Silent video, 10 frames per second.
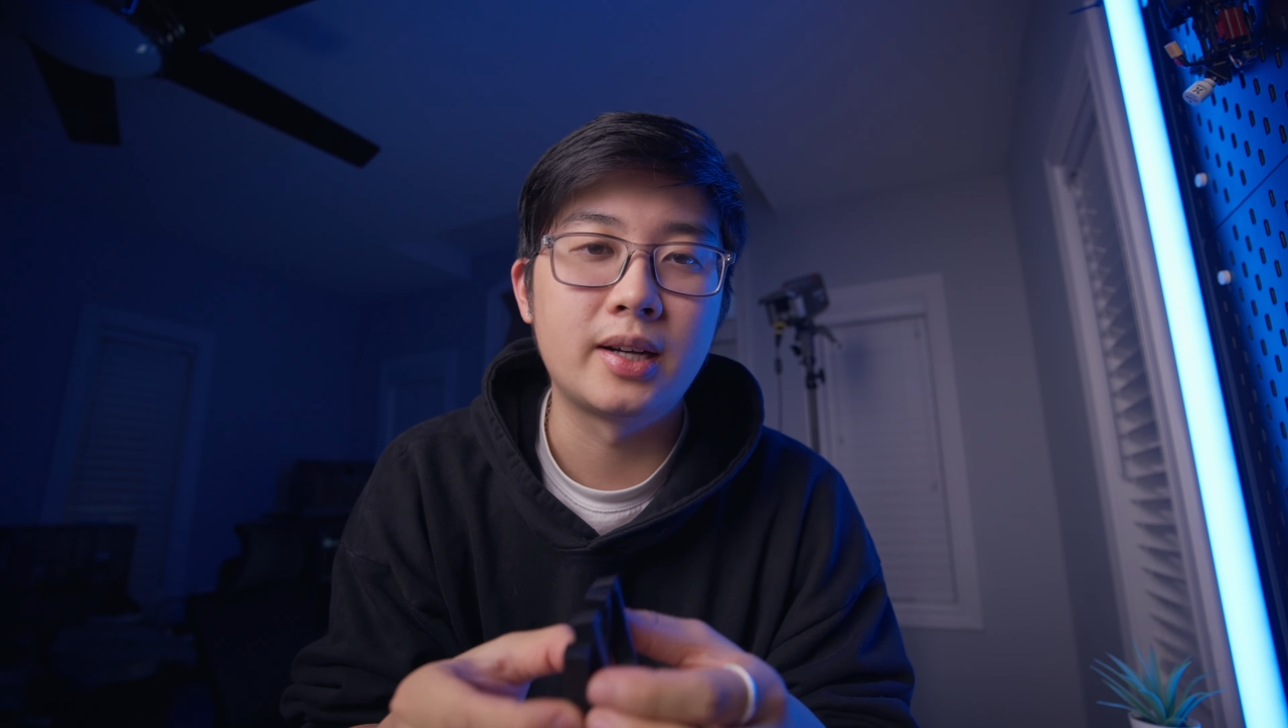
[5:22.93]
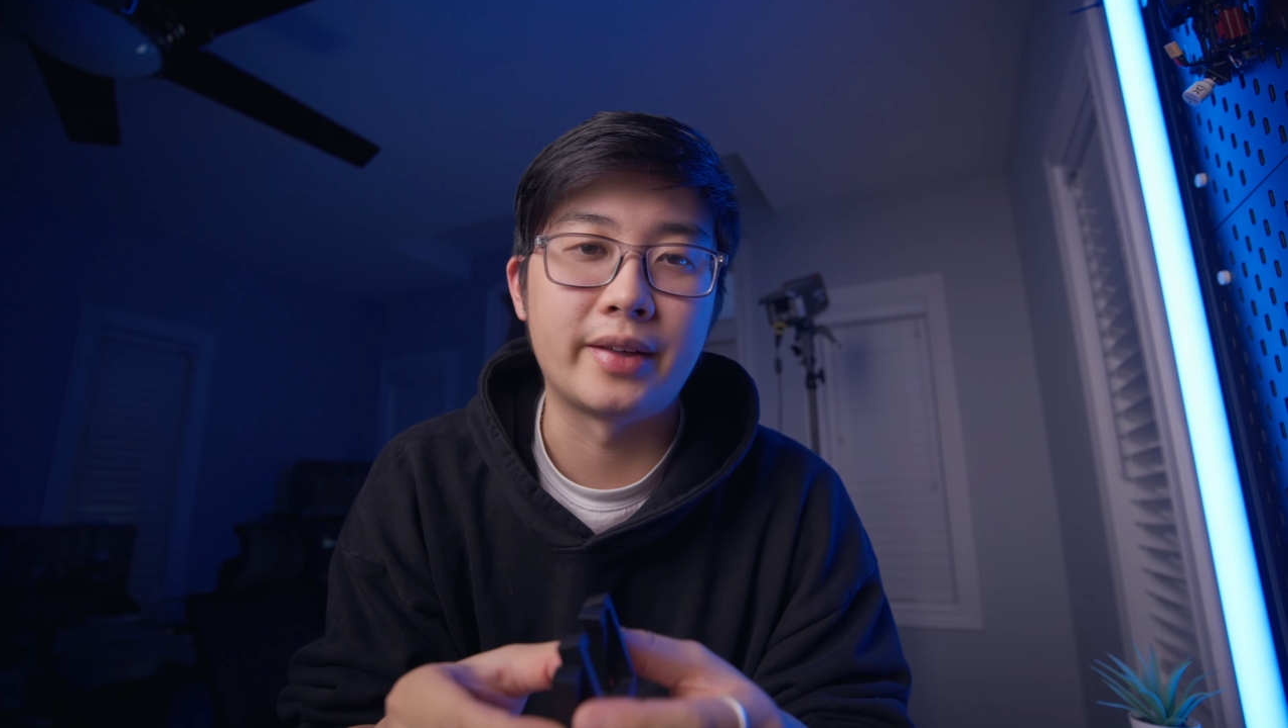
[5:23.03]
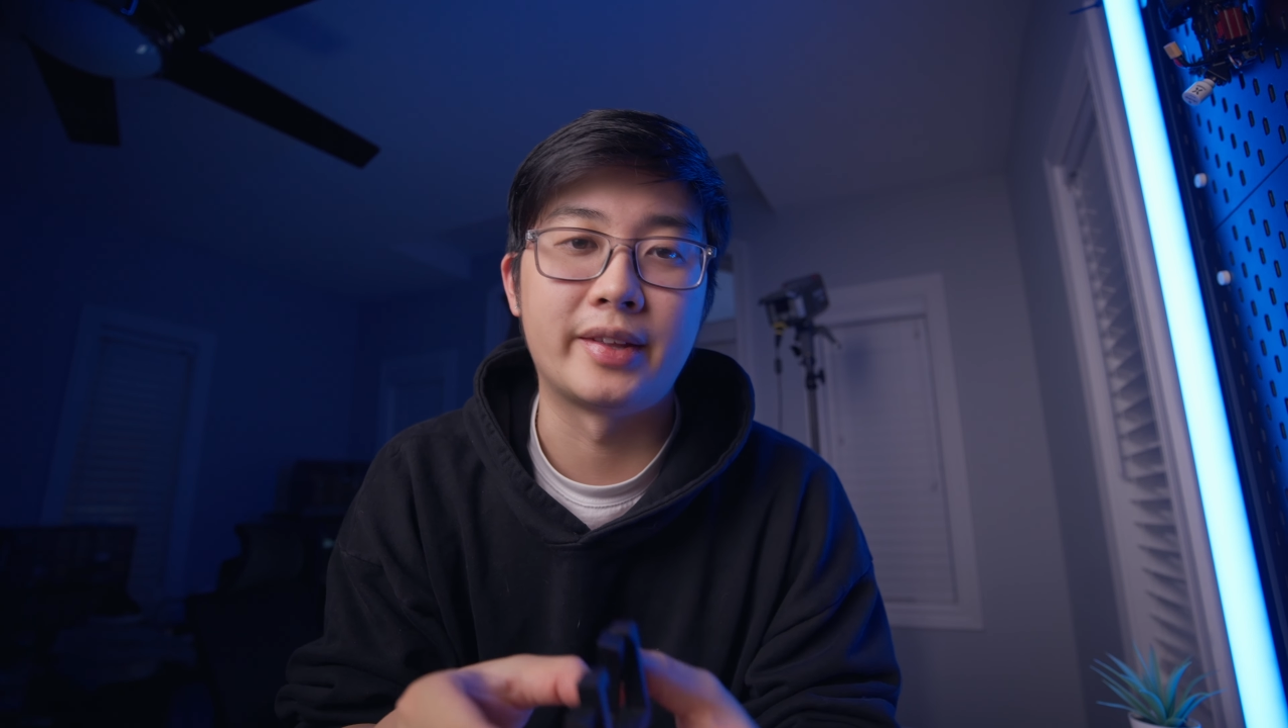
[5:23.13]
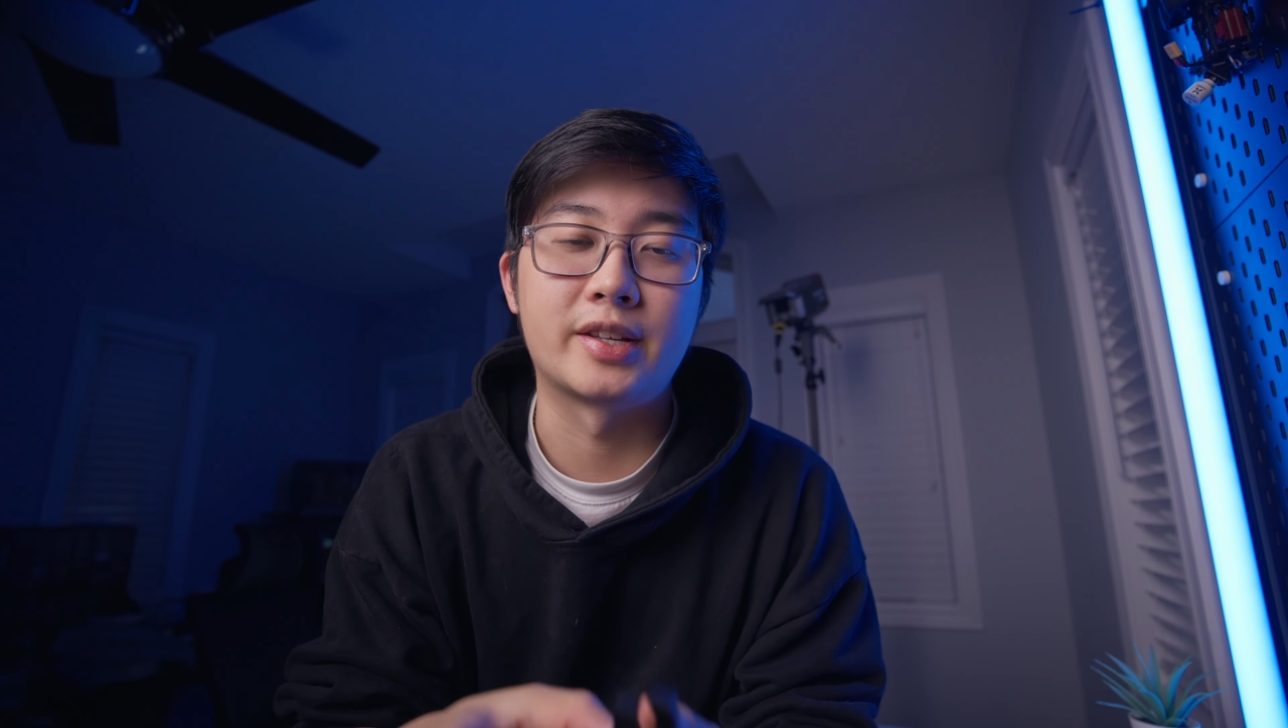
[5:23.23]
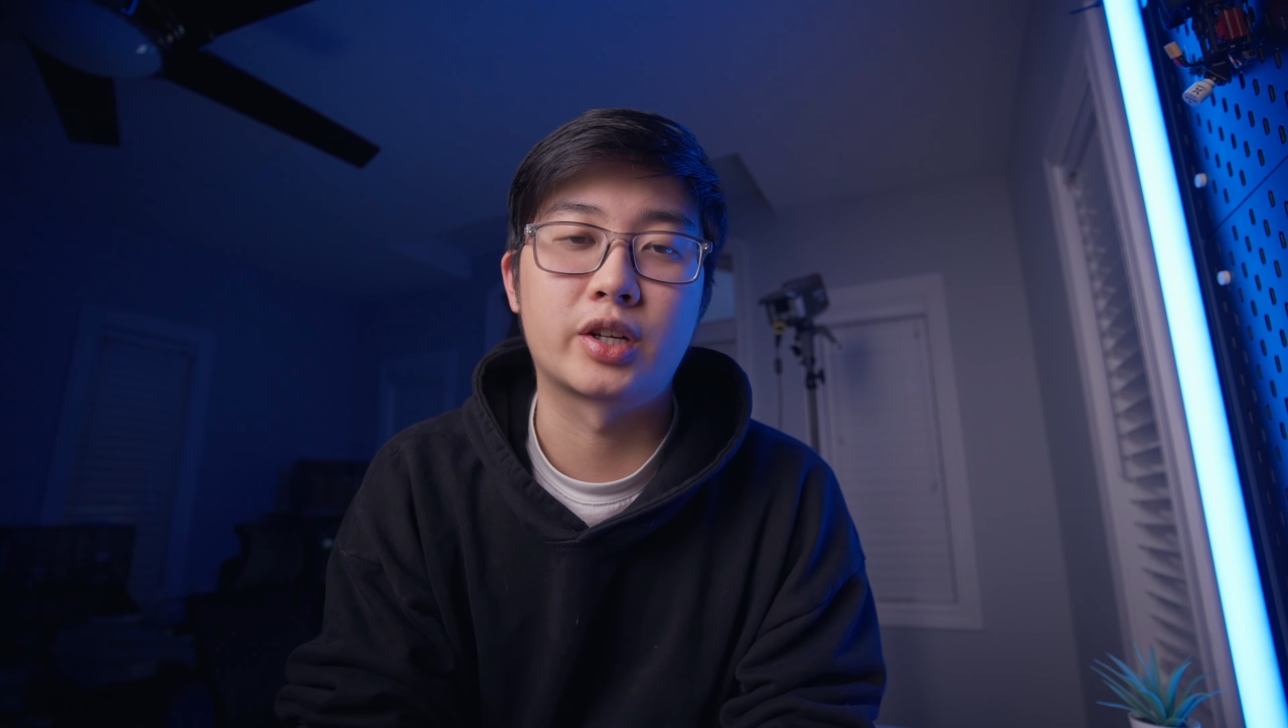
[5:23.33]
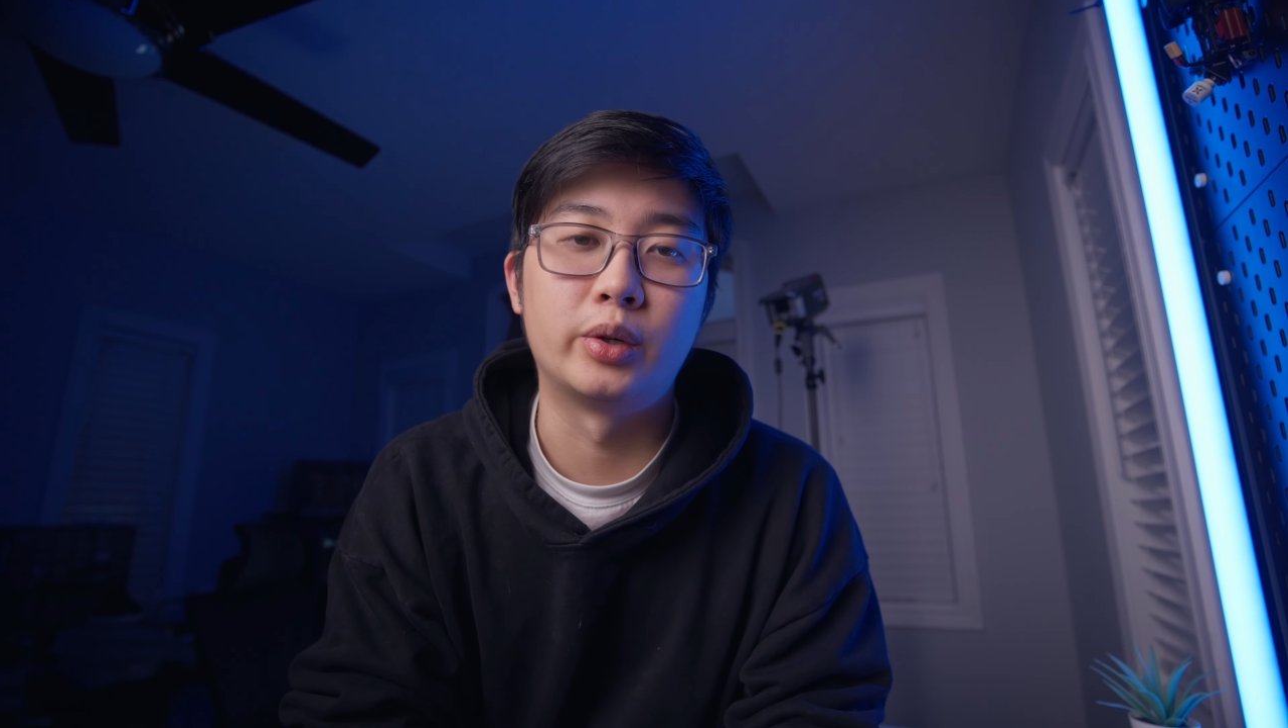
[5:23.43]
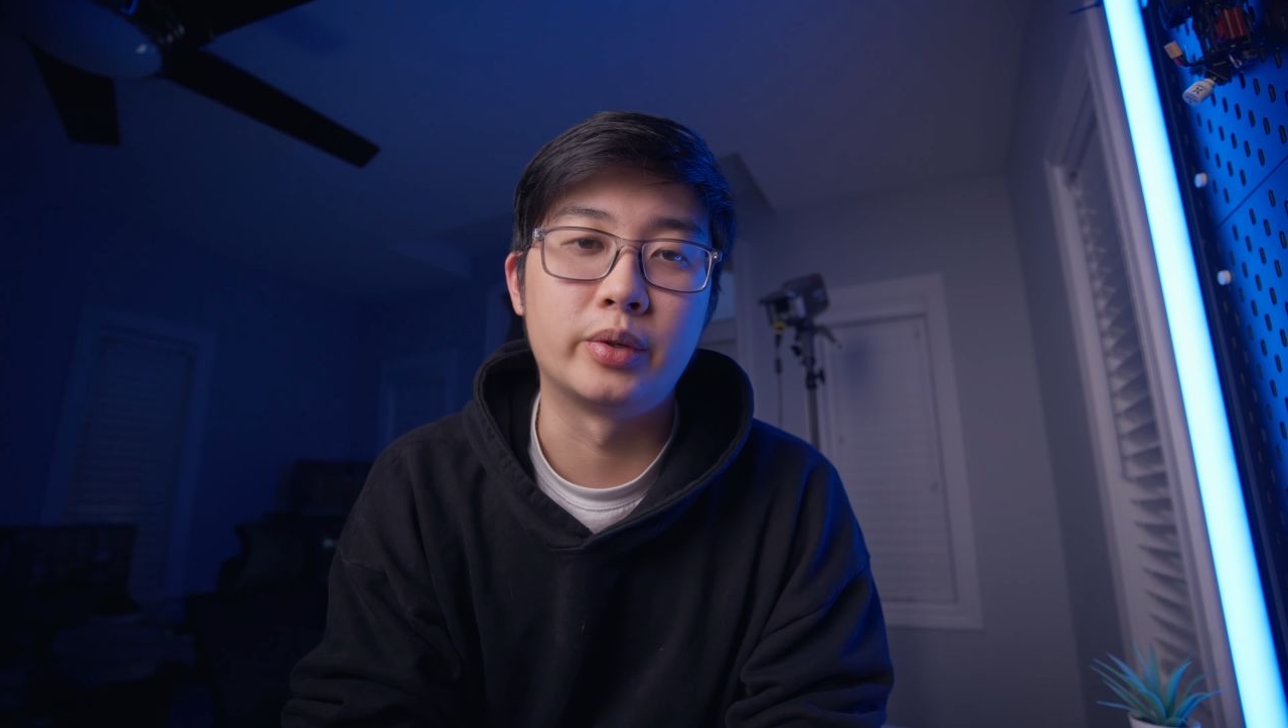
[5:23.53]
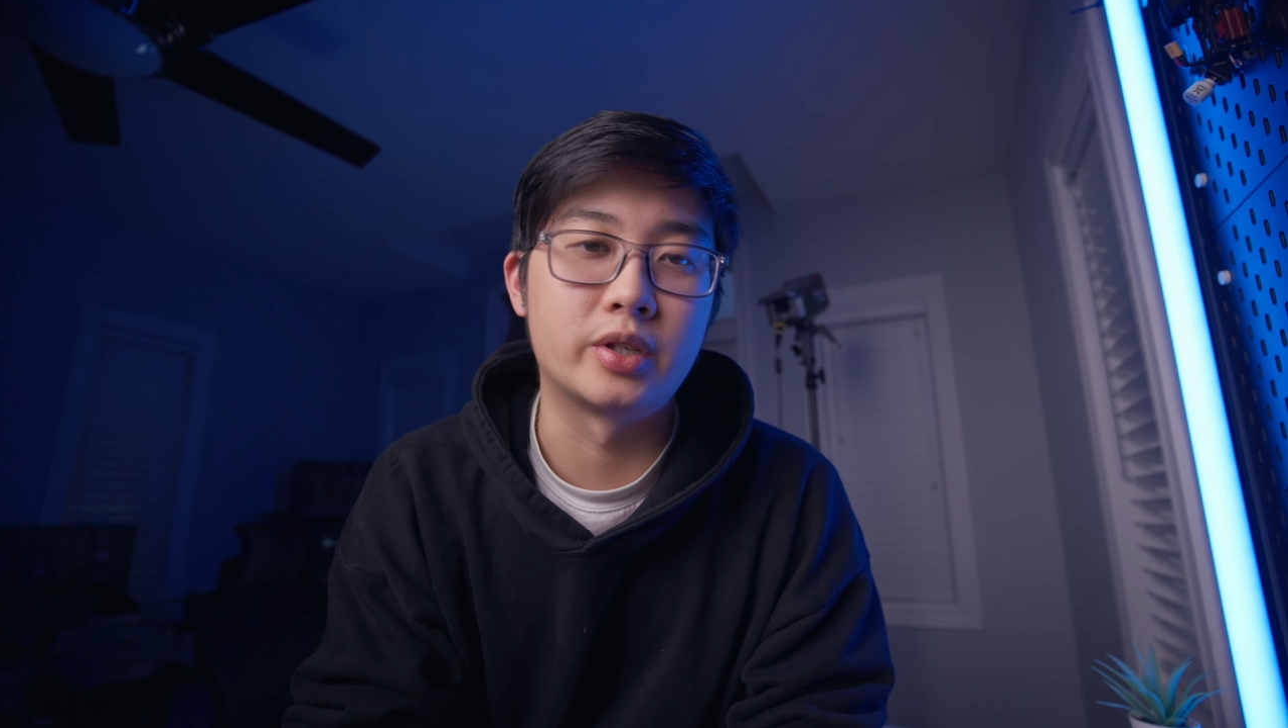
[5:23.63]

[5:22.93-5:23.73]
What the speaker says: and then it's going